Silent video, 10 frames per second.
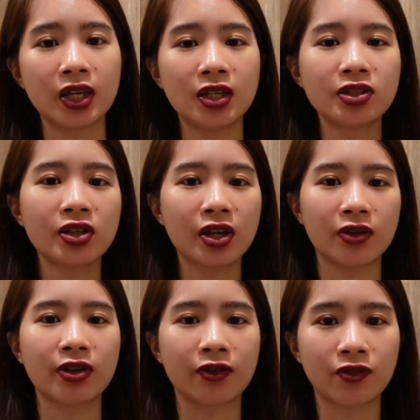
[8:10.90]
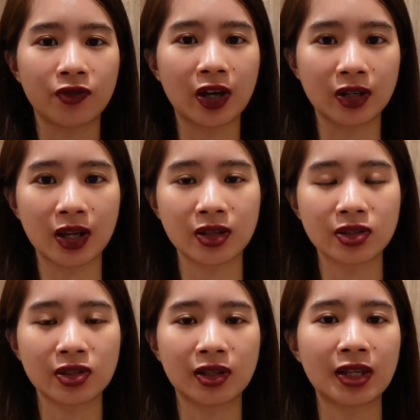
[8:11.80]
In the area of
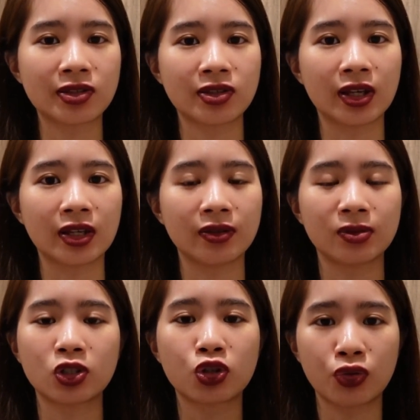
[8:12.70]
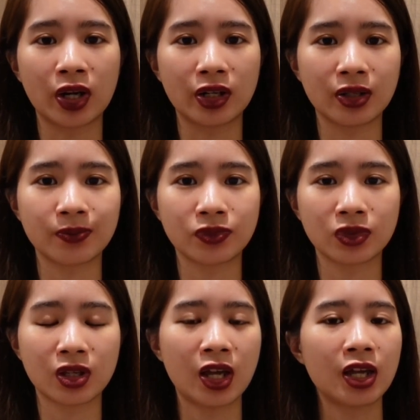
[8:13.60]
finance, let's say trading.
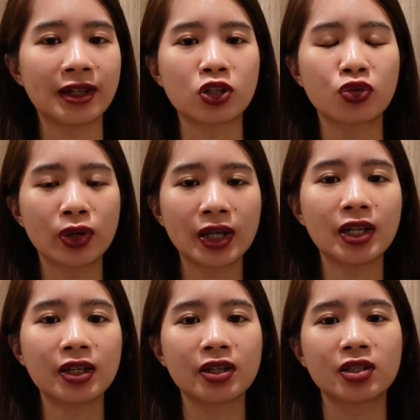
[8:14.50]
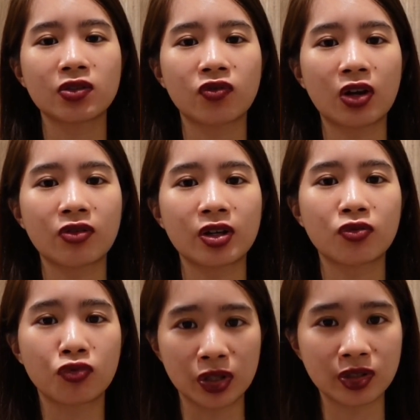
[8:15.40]
Now, trading is very
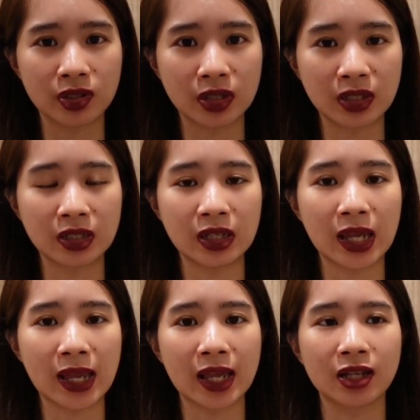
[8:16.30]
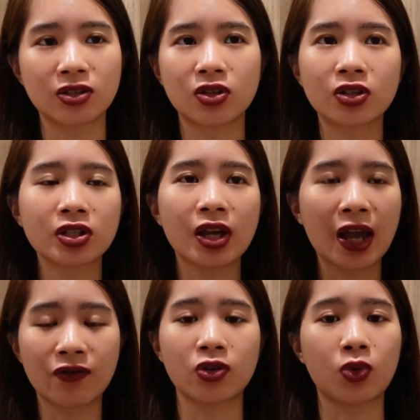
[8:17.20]
risky, and not
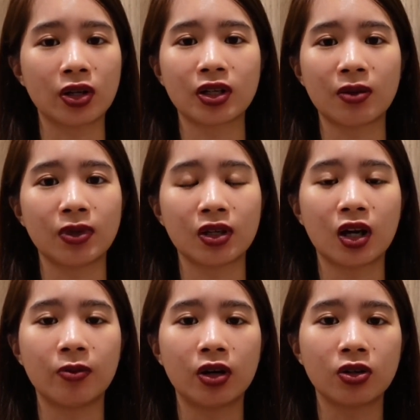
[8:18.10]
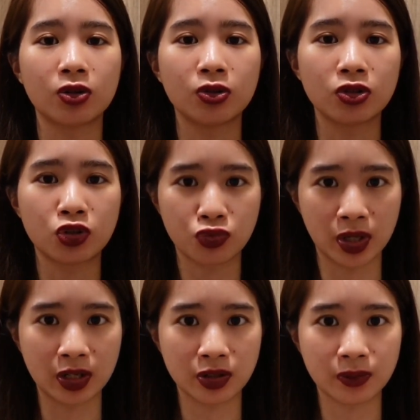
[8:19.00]
everyone can become a good
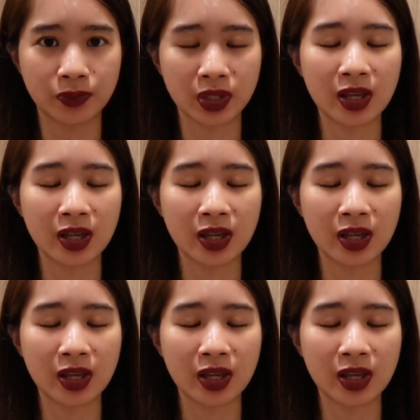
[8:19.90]
trader.